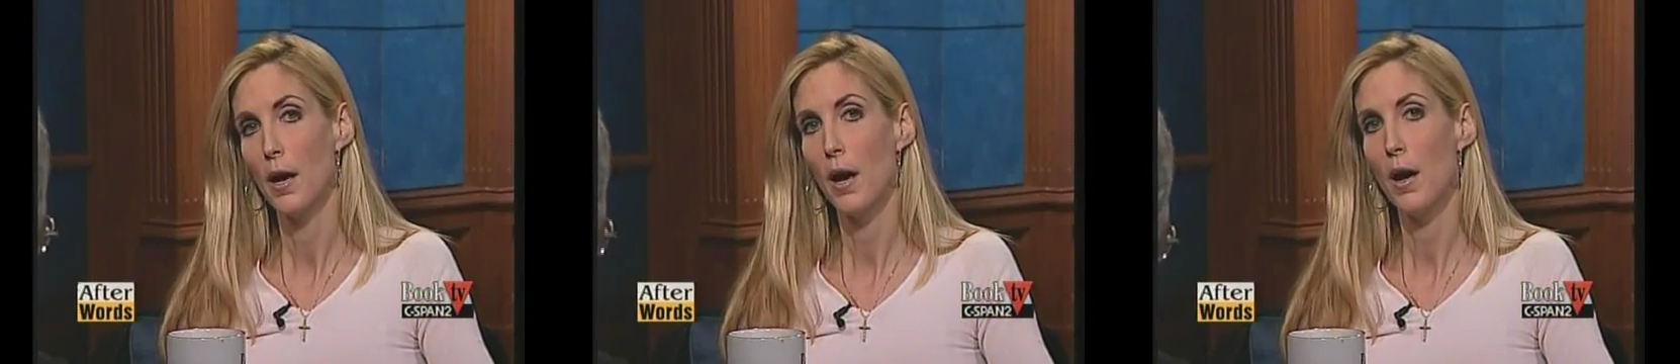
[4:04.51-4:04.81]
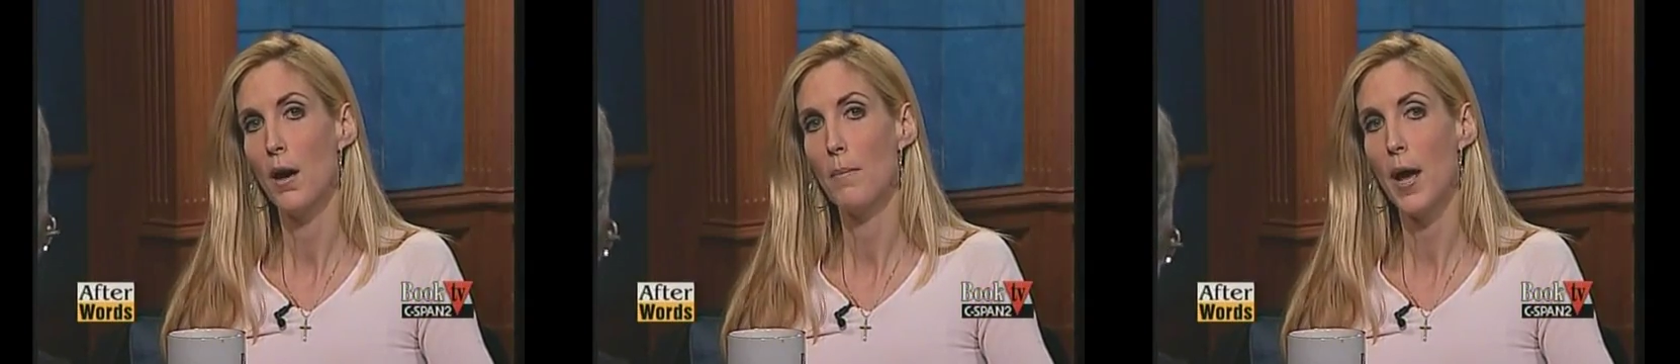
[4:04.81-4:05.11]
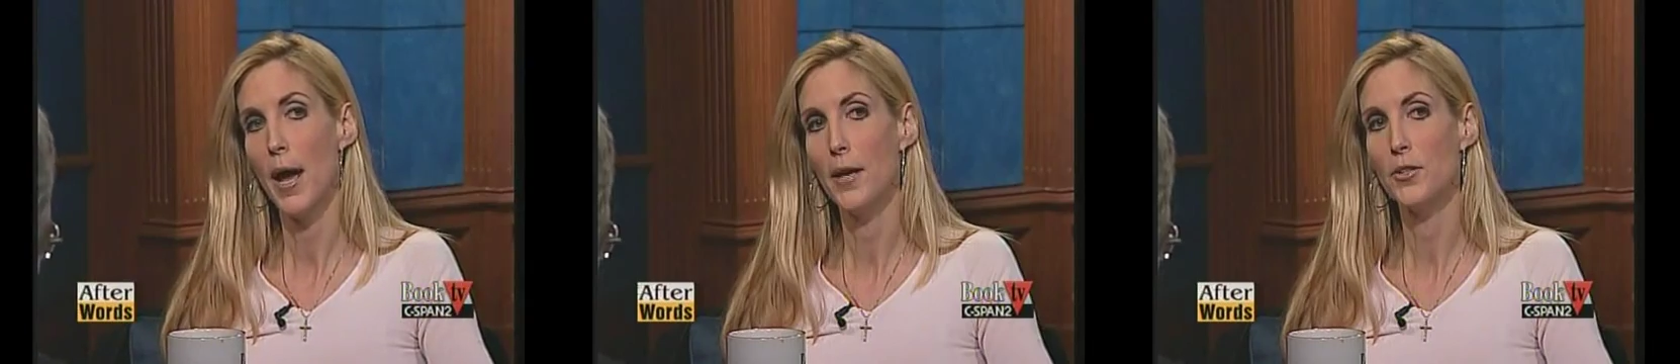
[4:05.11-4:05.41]

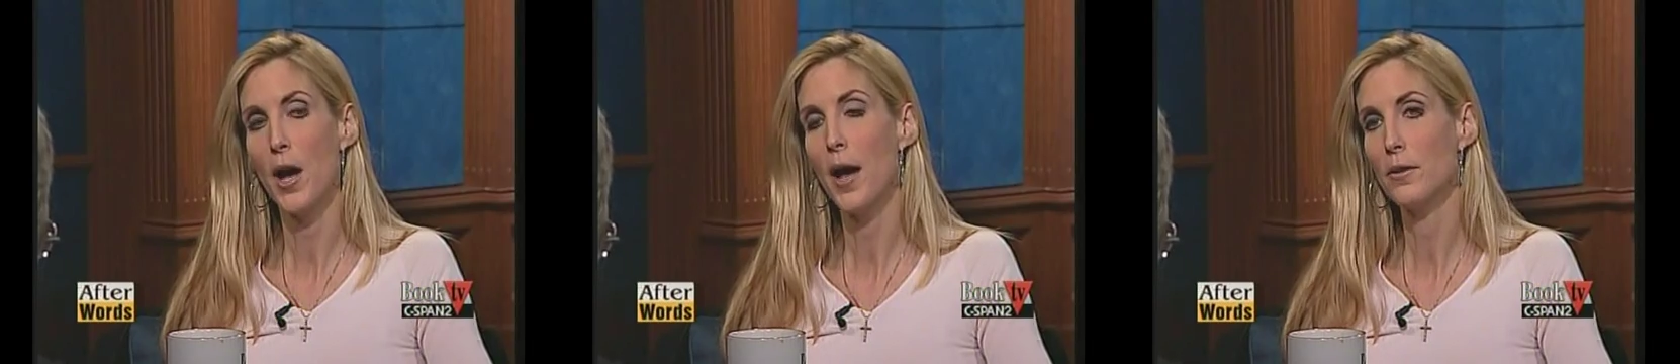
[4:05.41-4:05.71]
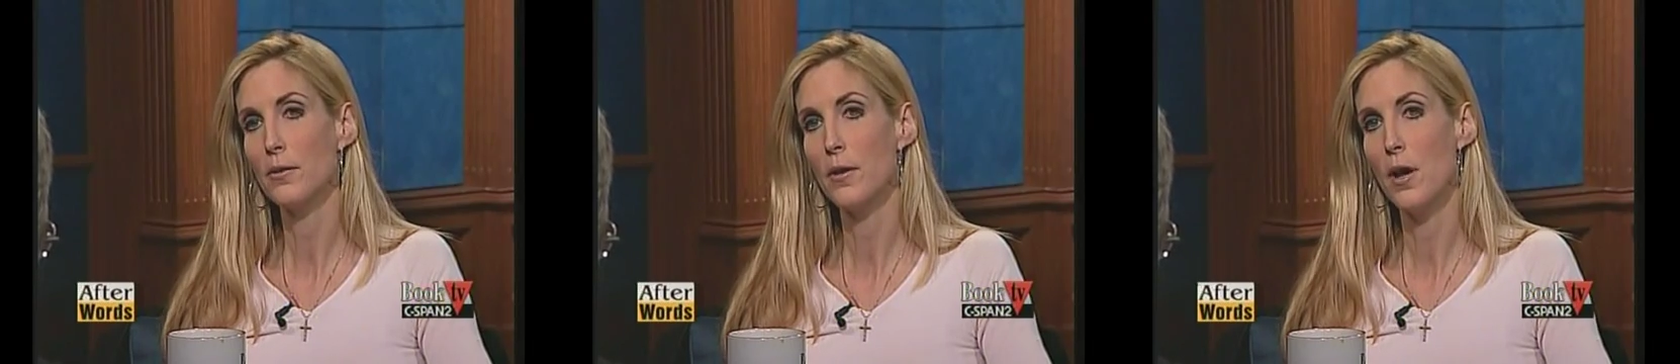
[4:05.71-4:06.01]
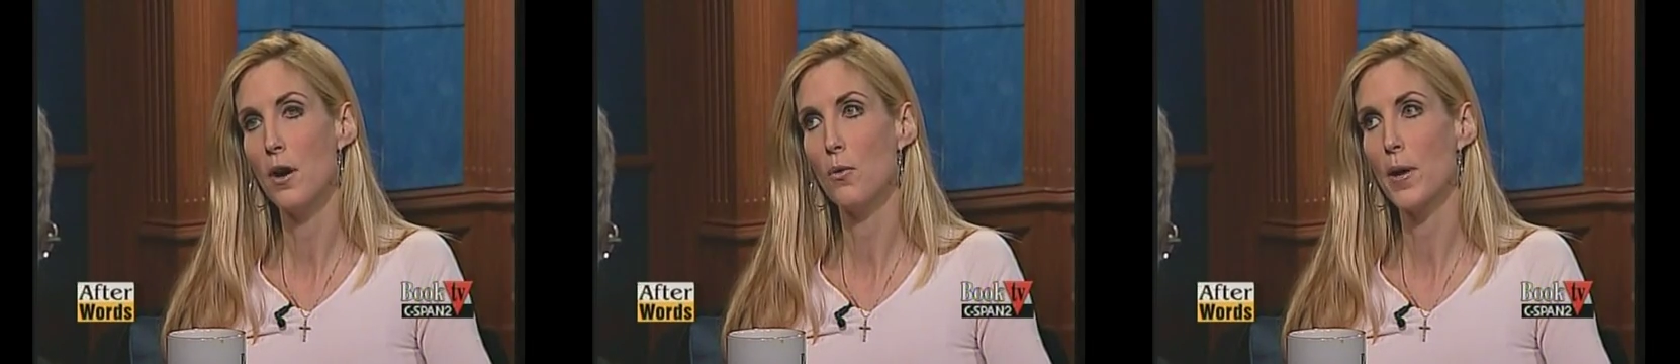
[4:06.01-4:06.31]
And I don't
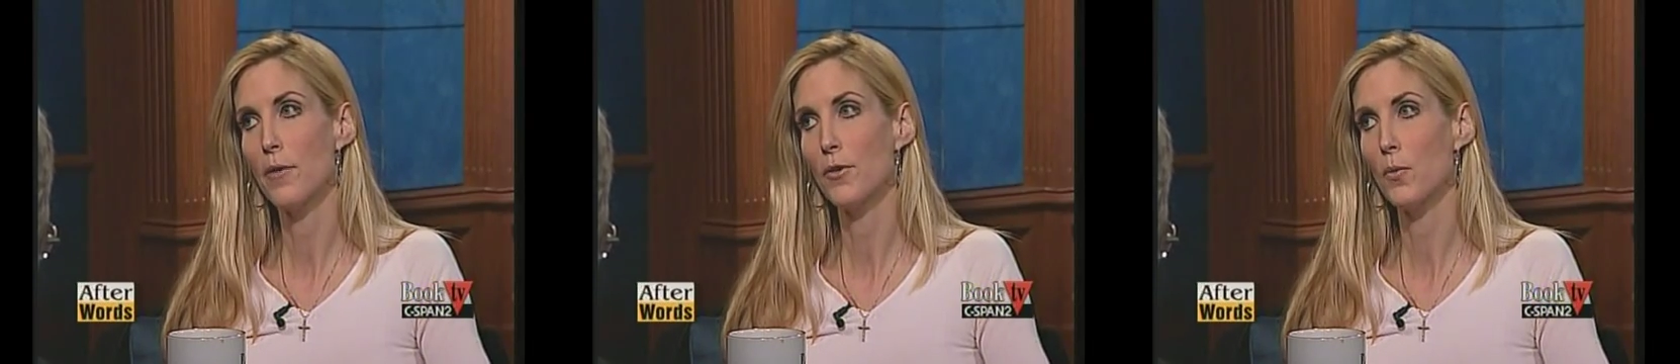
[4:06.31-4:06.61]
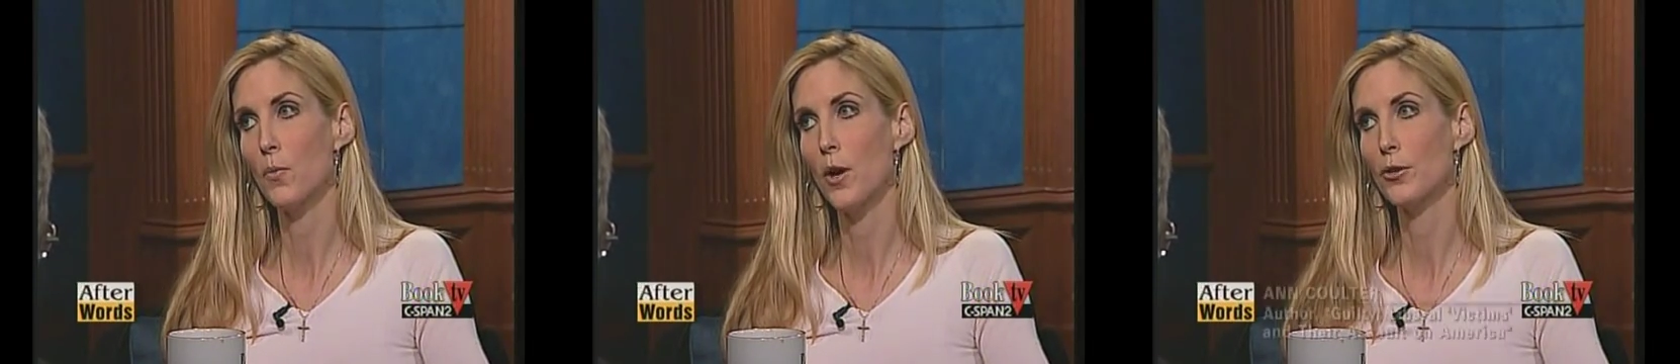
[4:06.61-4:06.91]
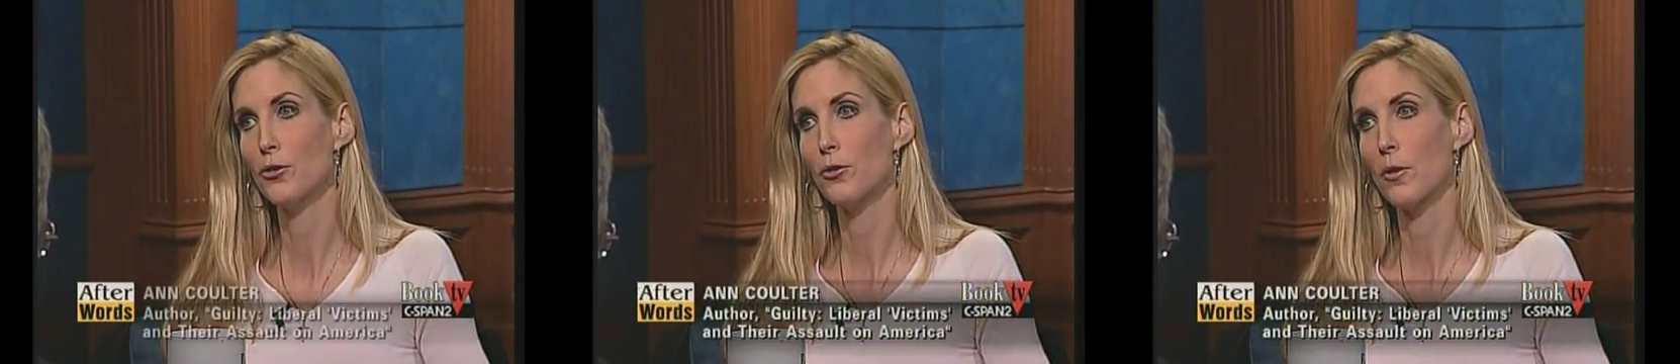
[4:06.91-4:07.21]
know if it
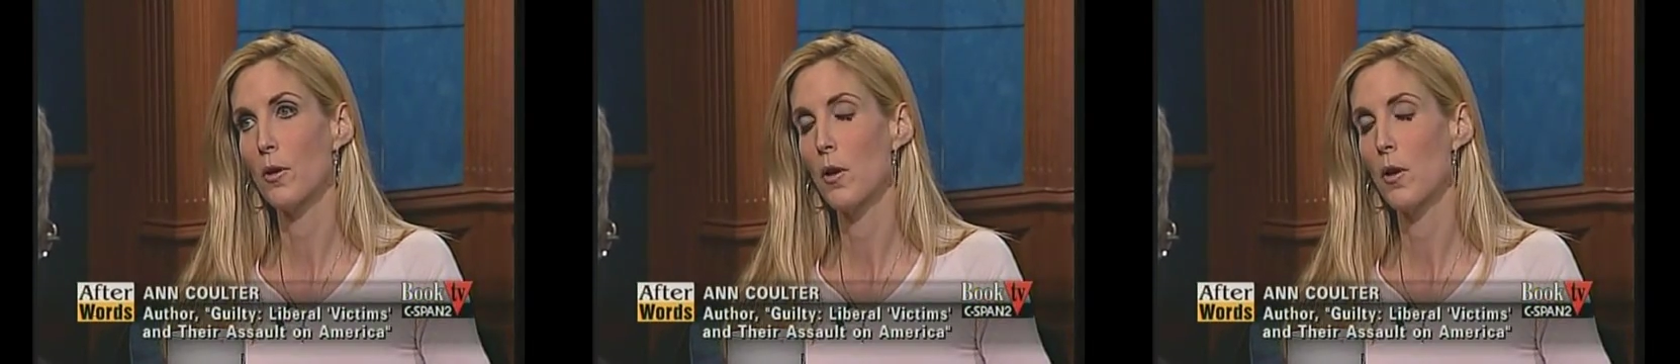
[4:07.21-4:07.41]
was,